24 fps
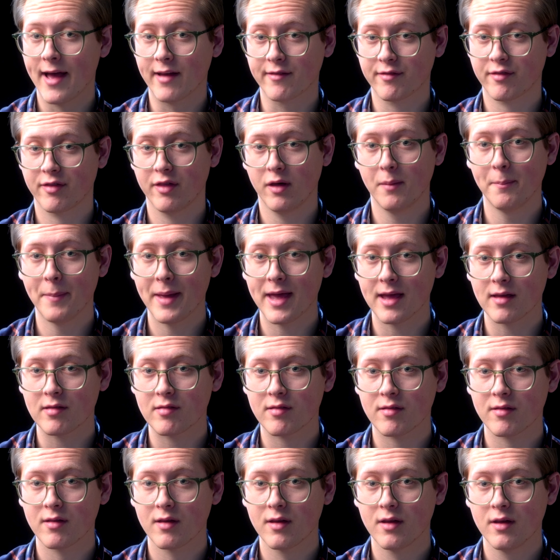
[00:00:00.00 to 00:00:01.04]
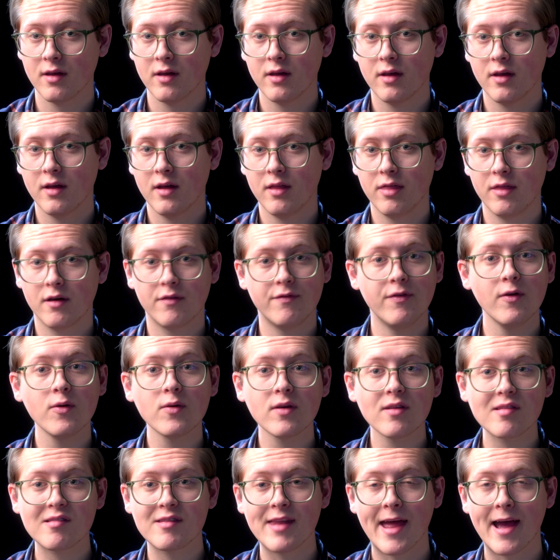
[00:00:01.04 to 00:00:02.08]
as their base. The
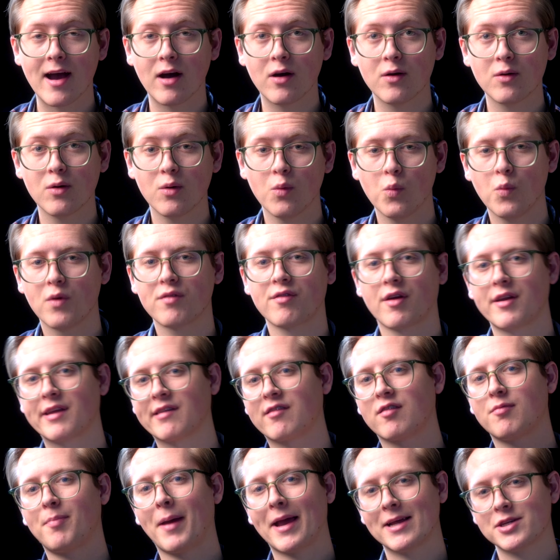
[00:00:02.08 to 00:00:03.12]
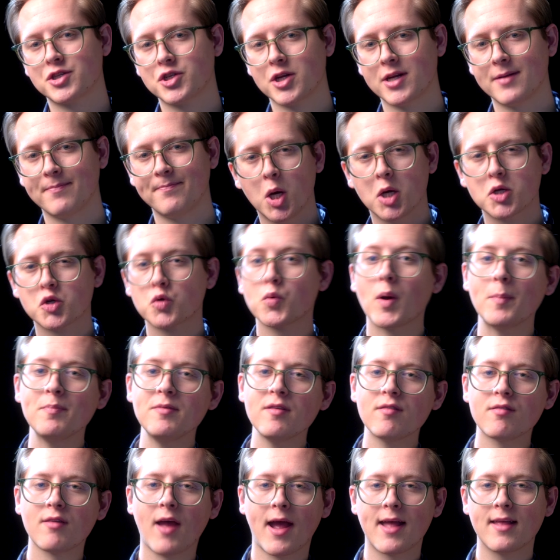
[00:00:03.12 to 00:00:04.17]
focus now was on expansion. Schweppe
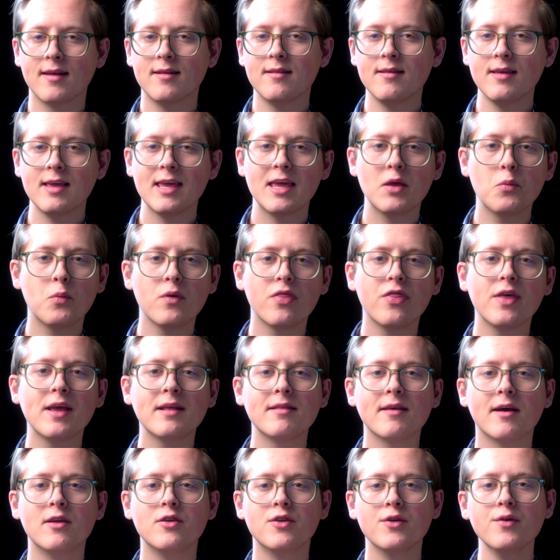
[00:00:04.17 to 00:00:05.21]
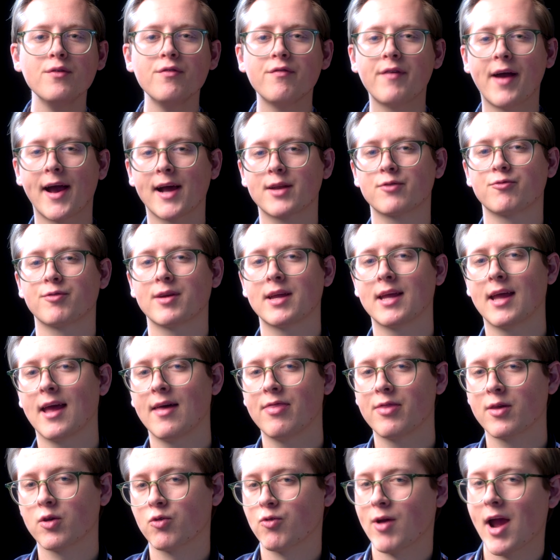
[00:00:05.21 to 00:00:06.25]
decided he would lead a new factory
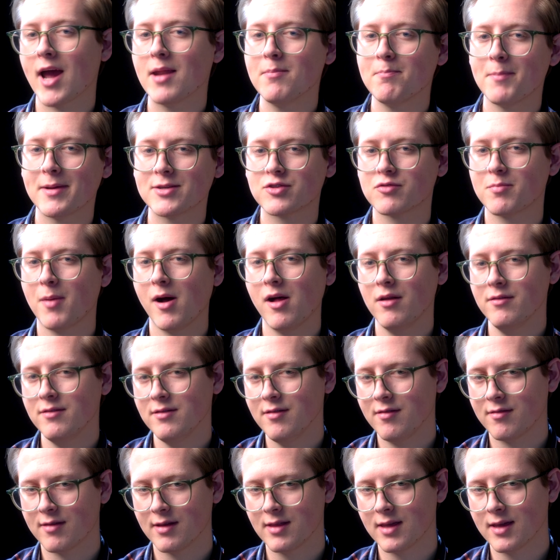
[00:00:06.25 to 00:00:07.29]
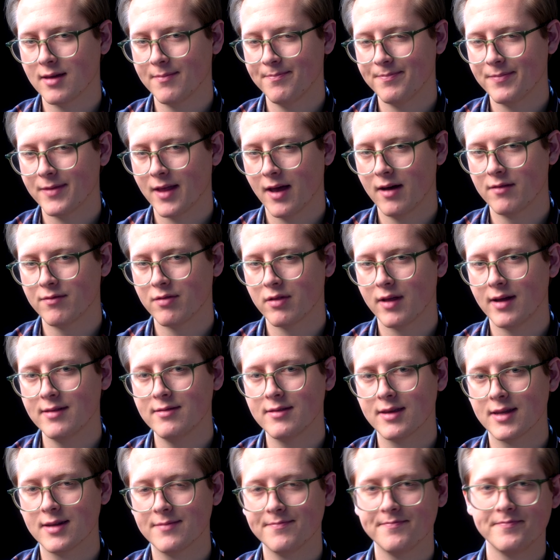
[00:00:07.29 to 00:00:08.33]
in the grand metropolitan city of
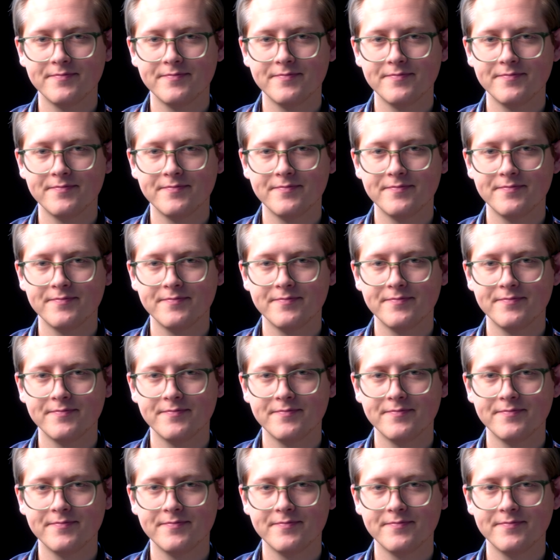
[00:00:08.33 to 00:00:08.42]
London.